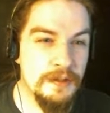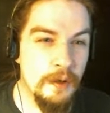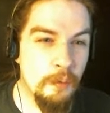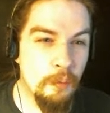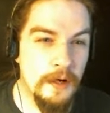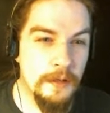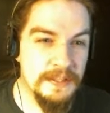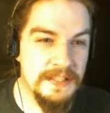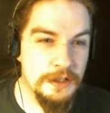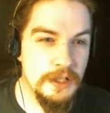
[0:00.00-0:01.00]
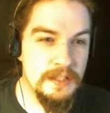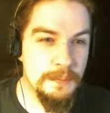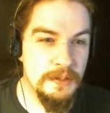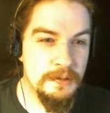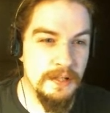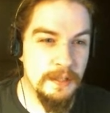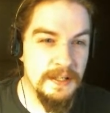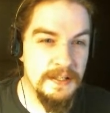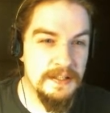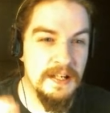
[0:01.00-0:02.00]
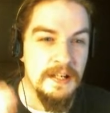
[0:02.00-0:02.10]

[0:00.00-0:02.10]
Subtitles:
100% chance to pierce your enemies,